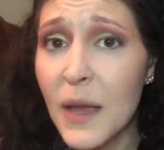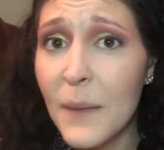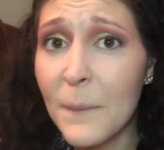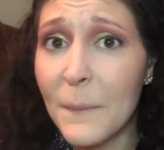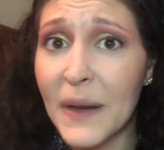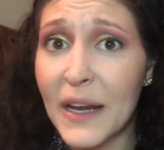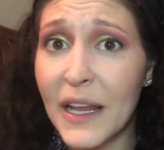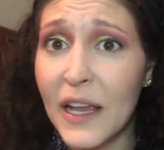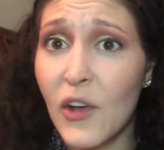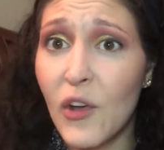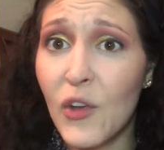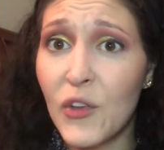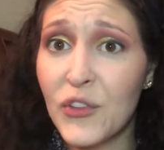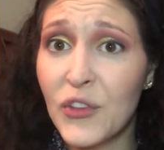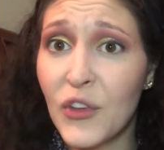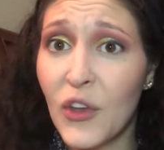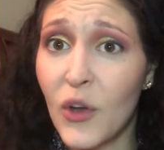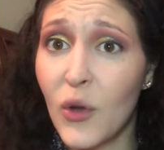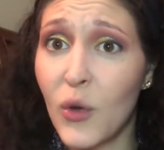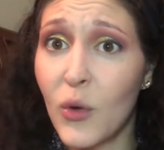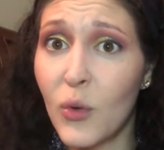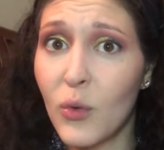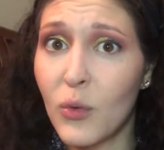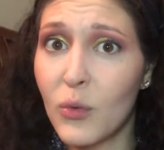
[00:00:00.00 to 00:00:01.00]
but I
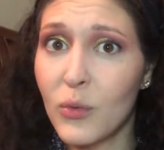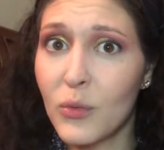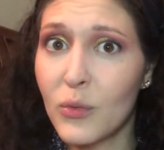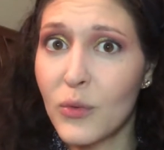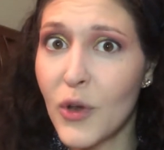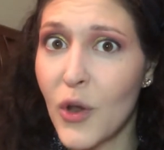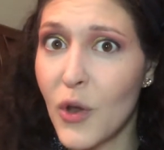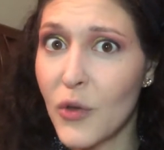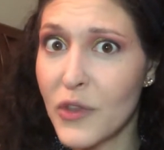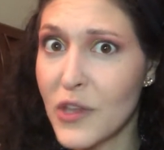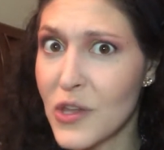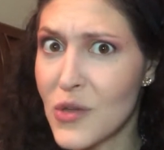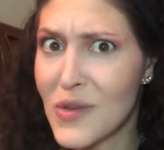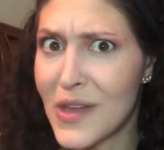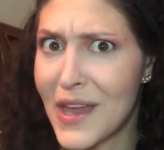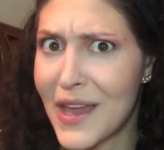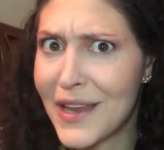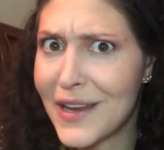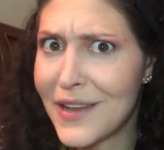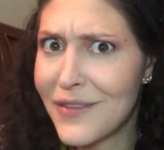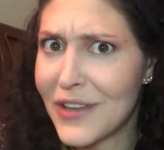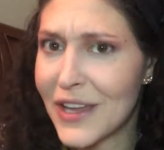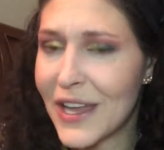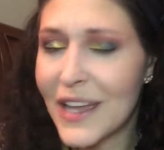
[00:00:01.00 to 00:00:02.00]
also know that you
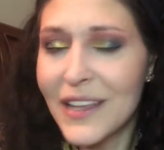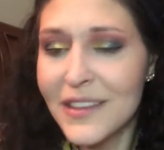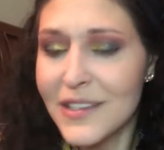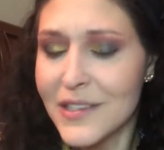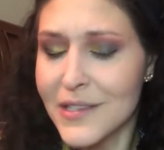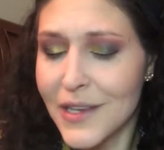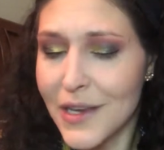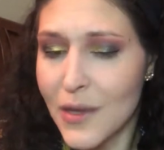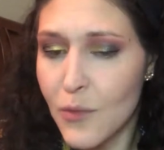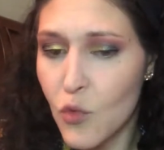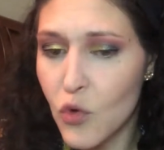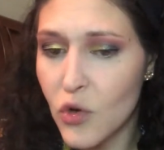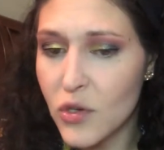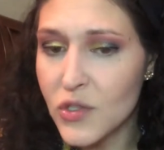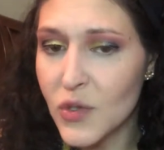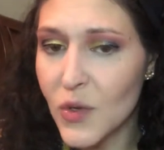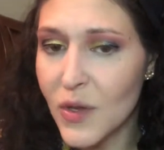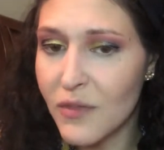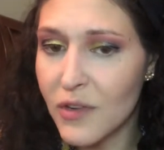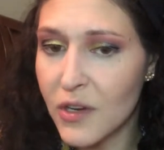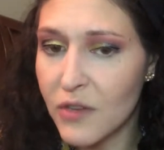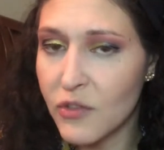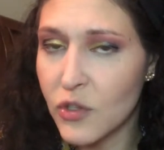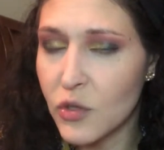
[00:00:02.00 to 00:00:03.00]
can't even get this anymore. So
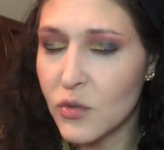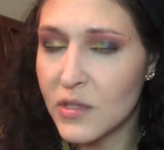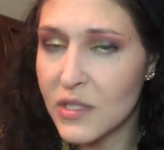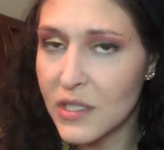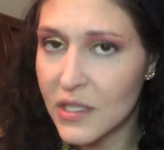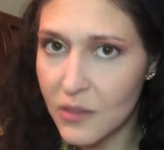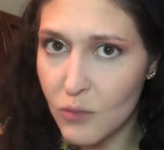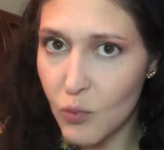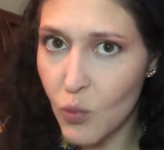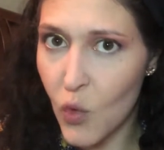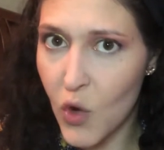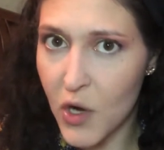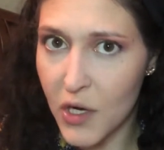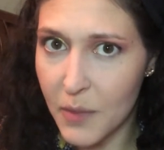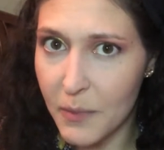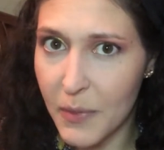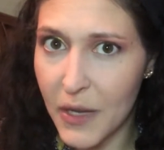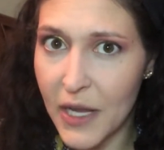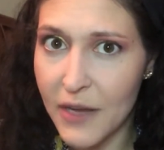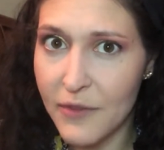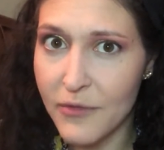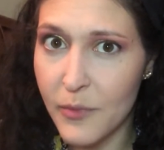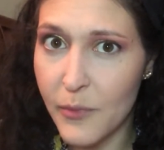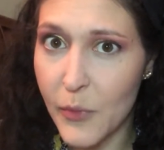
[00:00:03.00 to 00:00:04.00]
even if you did want to
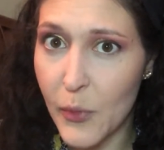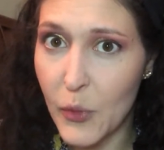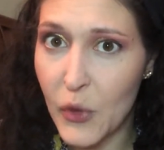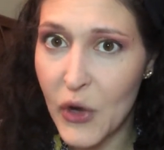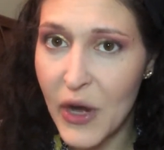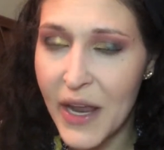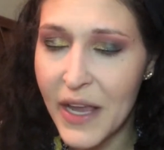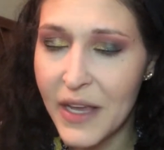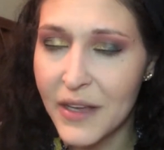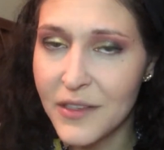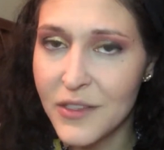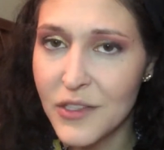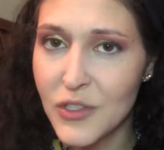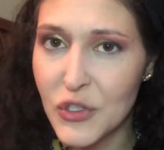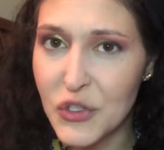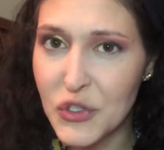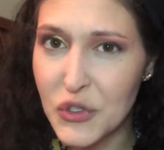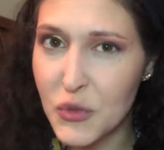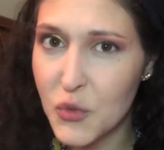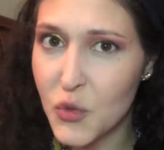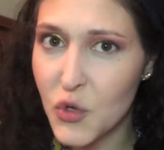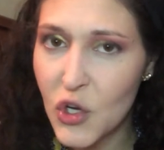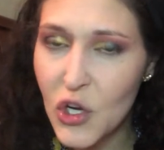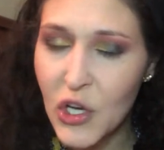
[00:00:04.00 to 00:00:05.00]
buy from the brand,
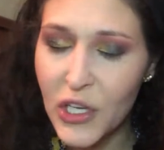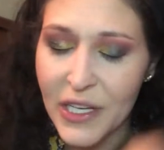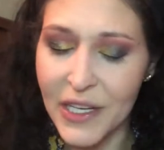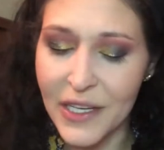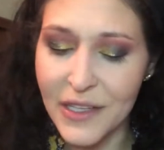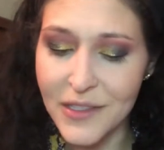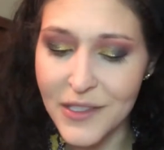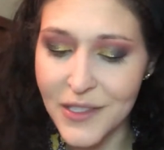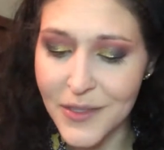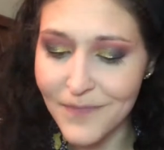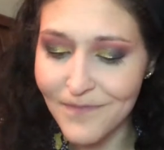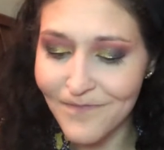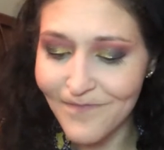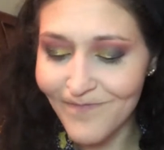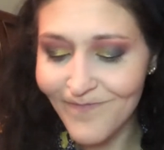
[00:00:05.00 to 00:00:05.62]
you couldn't.